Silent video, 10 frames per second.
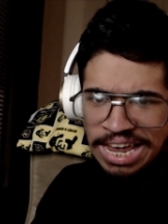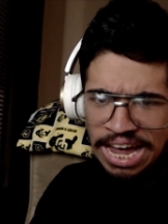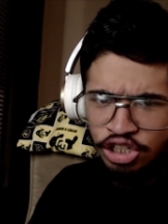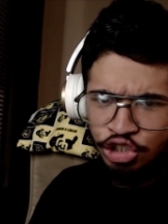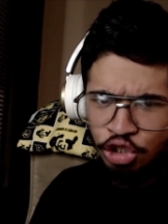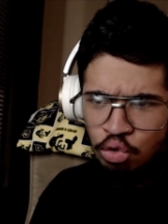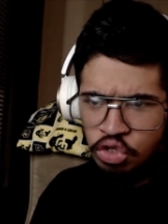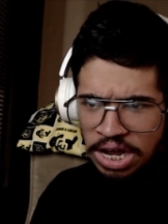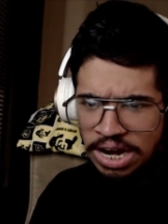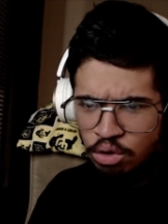He had shoes
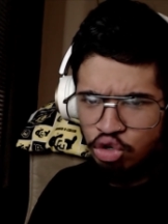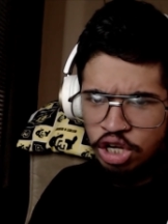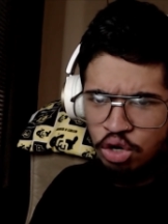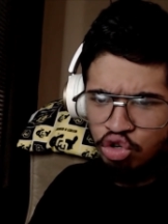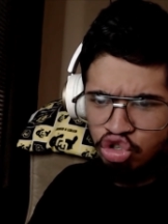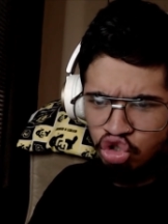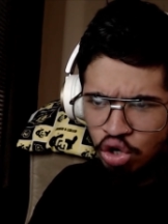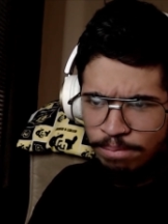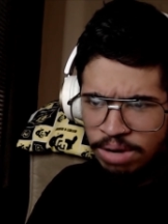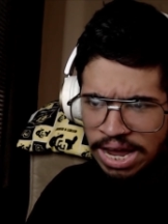on. He was
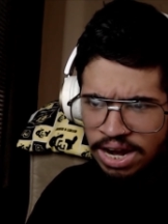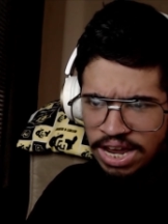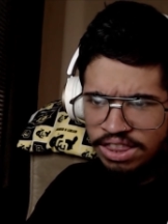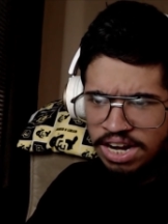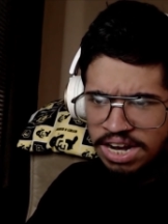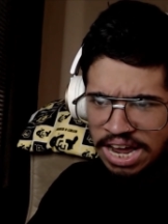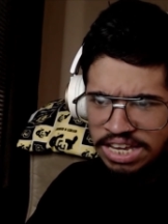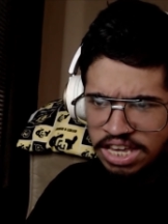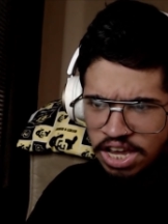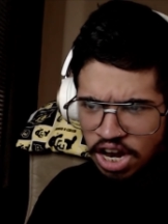dripped down. He had the
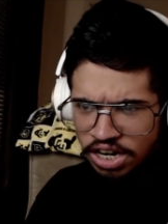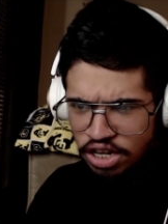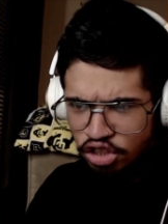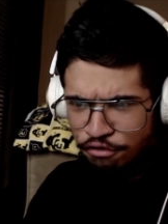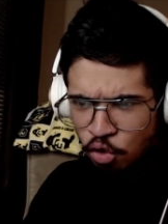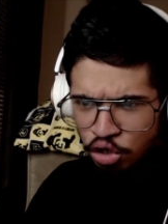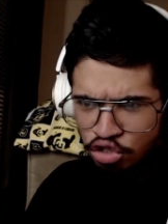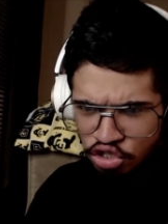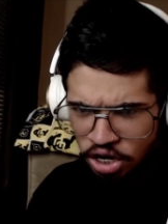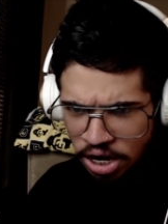Nike on. He had the
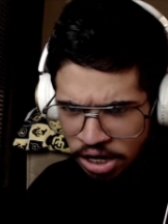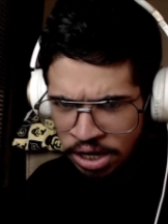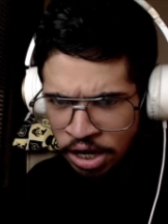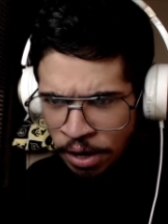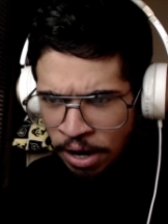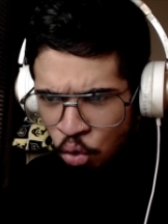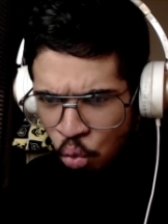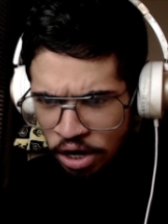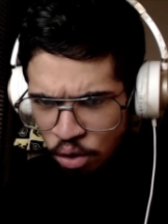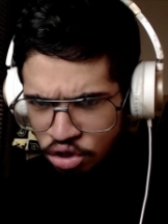Forces on
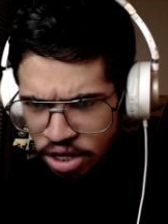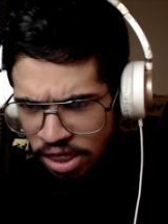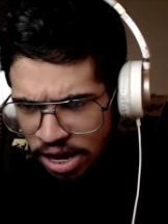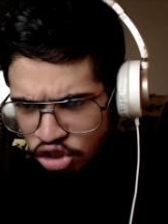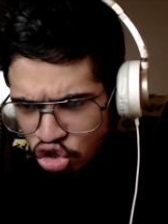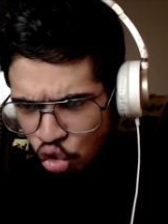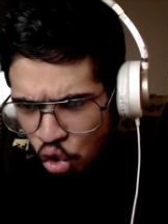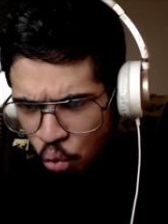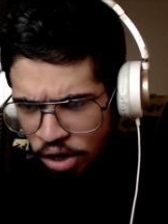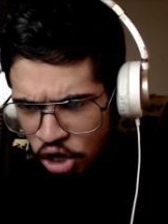when he was in that
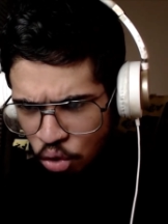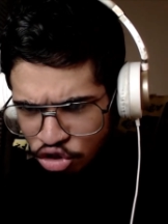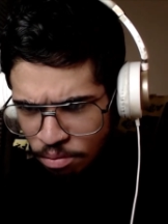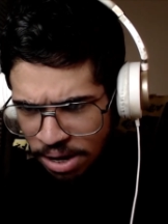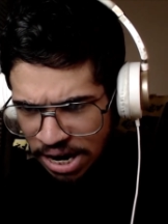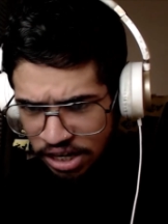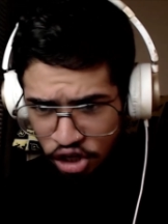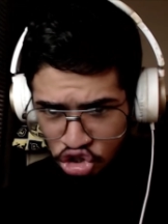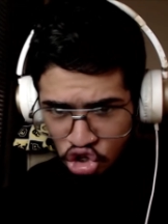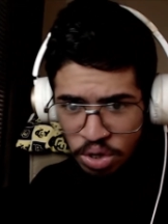store window as a
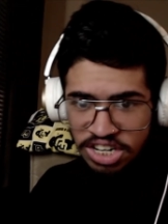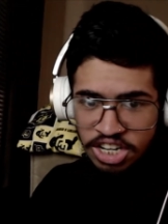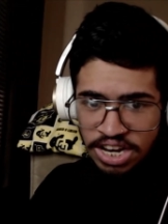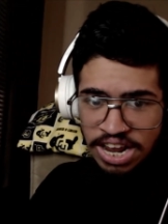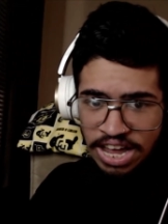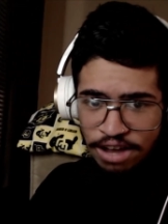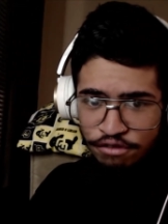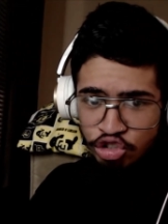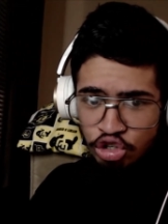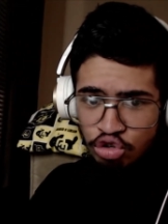mannequin. So he did have
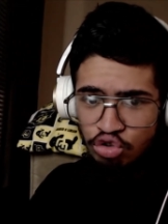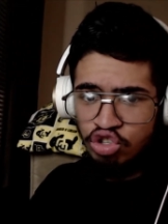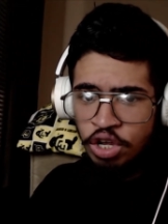shoes